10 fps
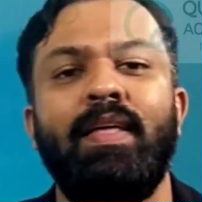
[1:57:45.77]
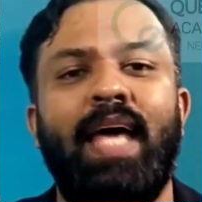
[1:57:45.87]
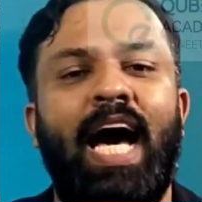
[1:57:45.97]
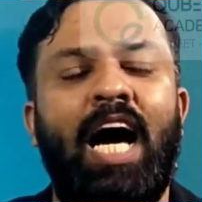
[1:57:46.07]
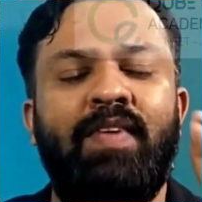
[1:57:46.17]

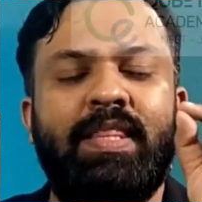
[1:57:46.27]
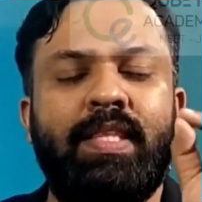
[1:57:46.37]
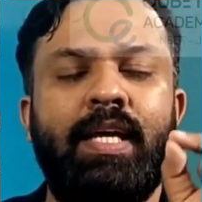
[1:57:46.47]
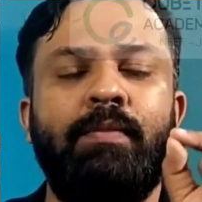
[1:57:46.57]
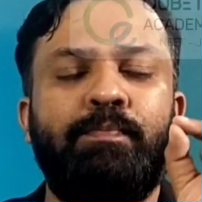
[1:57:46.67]
They have a
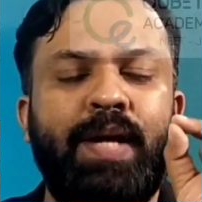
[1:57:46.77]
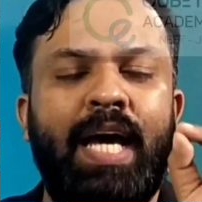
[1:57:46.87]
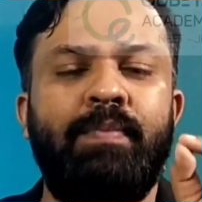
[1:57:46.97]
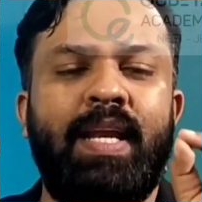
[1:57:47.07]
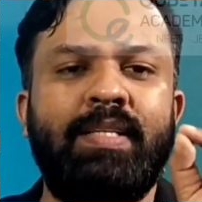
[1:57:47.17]
thin
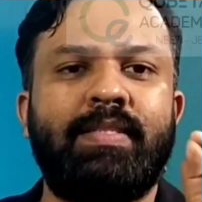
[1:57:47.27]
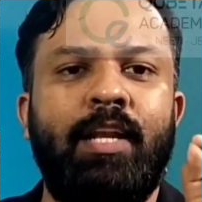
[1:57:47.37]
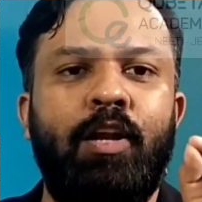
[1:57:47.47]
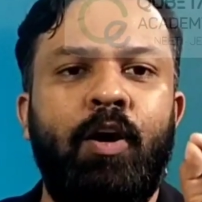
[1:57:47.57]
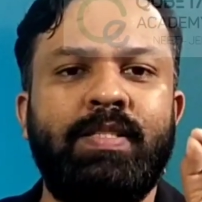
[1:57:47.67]
primary
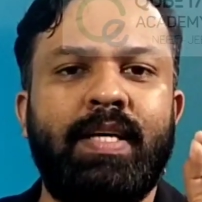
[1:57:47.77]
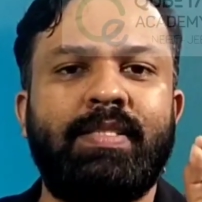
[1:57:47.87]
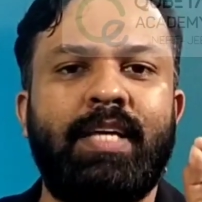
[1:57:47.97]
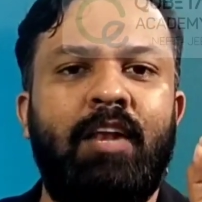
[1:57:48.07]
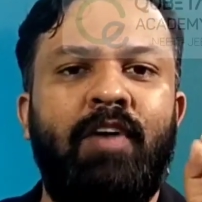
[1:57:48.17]
cellulosic
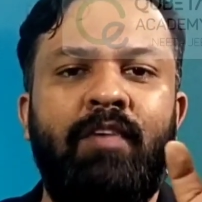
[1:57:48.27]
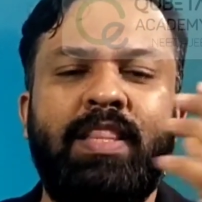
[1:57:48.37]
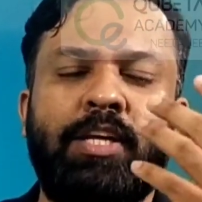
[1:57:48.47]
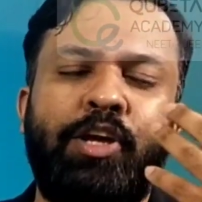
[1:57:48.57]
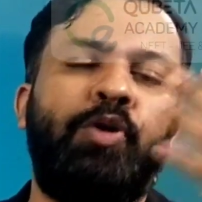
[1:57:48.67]
cell wall
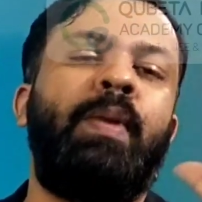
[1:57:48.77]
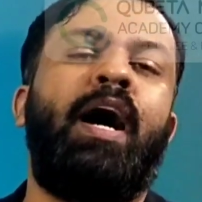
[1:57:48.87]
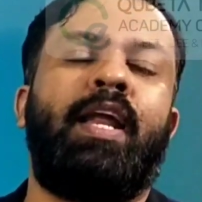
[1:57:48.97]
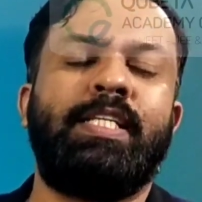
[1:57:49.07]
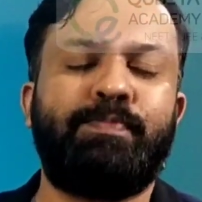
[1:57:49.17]
with
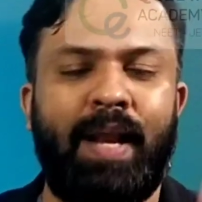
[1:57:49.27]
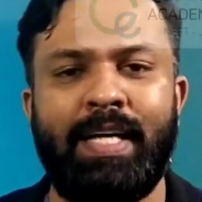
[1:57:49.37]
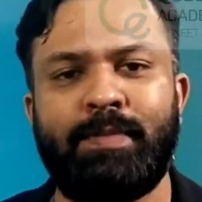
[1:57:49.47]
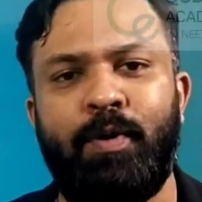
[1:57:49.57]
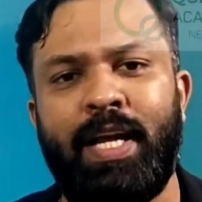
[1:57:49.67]
numerous
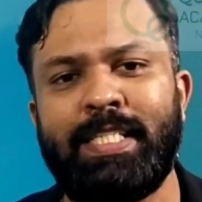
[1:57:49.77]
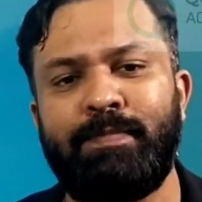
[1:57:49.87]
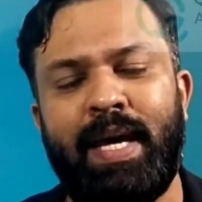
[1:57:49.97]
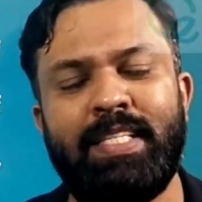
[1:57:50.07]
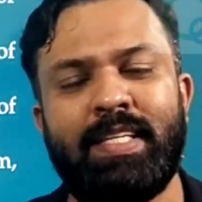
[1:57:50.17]

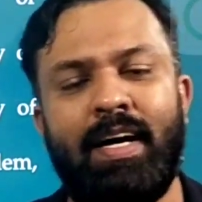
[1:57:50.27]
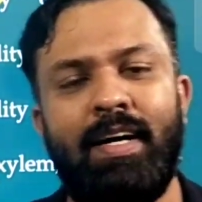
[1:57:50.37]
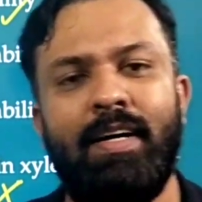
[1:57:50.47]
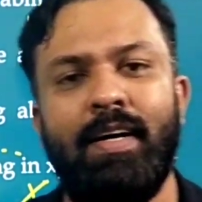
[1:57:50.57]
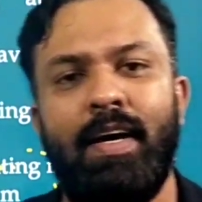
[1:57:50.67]

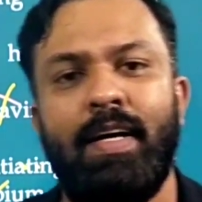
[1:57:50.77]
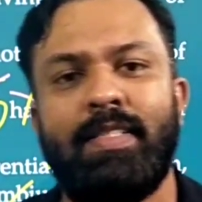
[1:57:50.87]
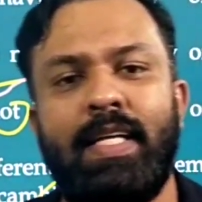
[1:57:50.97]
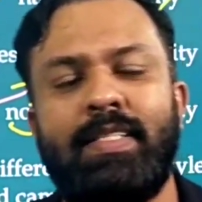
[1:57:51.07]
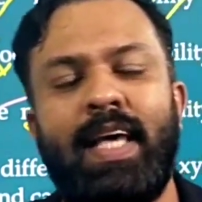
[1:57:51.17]
plasmodesmata.
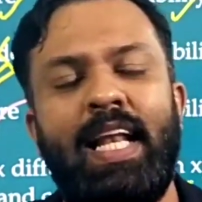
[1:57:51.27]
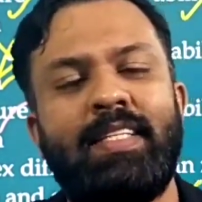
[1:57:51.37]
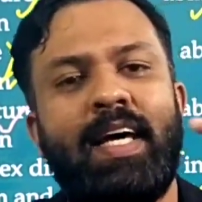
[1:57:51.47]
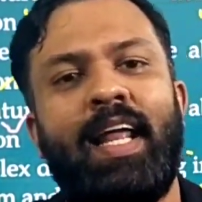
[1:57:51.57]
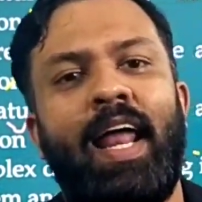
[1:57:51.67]
Such
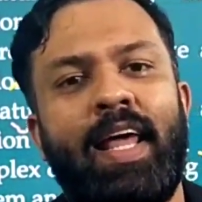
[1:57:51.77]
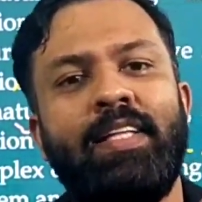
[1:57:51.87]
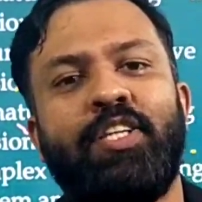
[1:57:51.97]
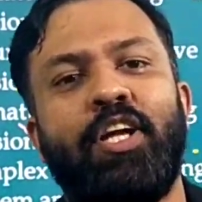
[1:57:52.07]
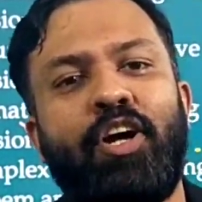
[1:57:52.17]
cells are
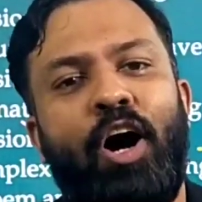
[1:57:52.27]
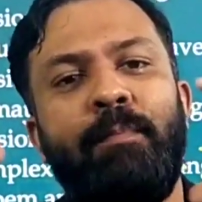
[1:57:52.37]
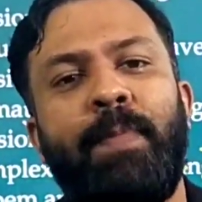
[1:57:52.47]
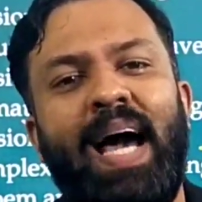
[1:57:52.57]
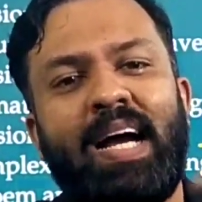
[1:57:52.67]
arranged
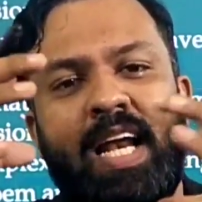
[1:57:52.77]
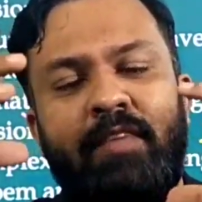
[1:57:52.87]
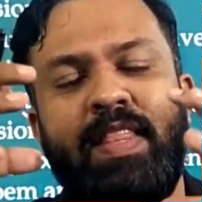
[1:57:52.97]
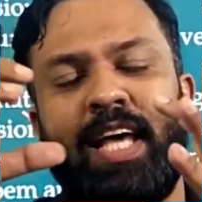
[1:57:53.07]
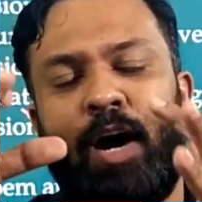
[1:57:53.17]

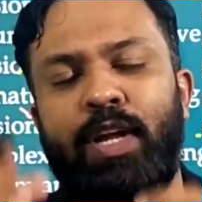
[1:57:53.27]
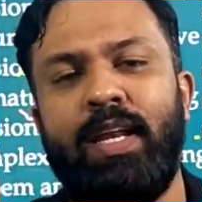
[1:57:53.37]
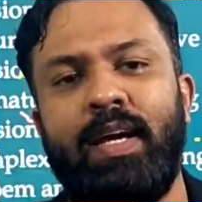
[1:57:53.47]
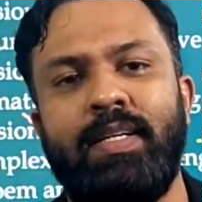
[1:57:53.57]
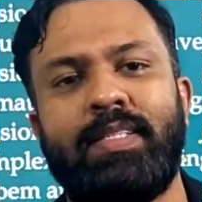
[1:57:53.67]
compactly without
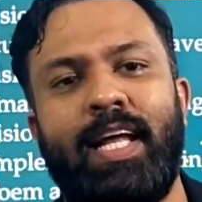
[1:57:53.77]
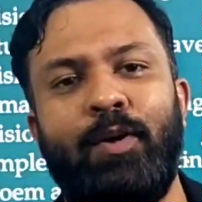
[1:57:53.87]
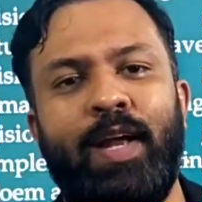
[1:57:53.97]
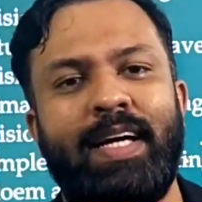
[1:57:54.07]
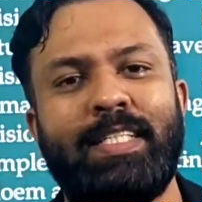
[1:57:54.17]

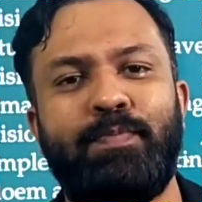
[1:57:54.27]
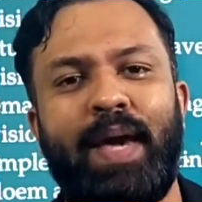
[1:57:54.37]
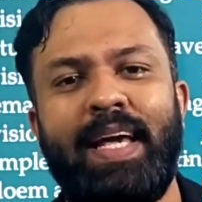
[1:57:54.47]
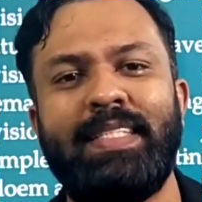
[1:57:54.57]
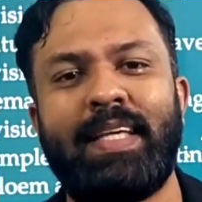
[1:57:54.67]
intercellular
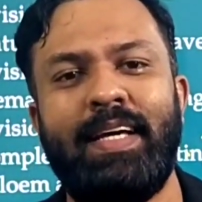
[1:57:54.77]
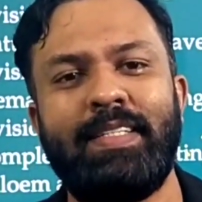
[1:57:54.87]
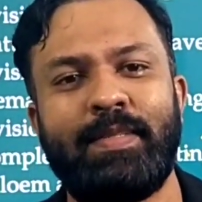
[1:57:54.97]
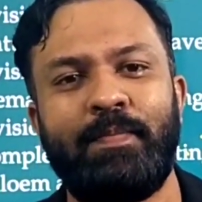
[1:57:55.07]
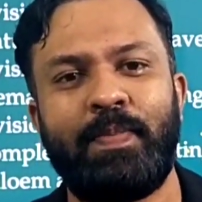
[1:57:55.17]
spaces.